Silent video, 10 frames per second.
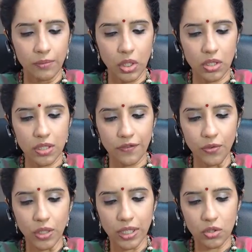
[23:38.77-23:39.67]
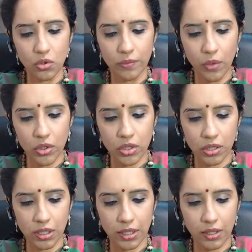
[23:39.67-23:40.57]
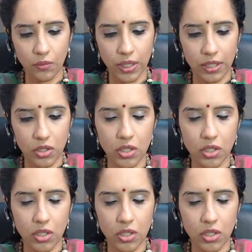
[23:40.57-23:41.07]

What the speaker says: because if you get too emotional, then where does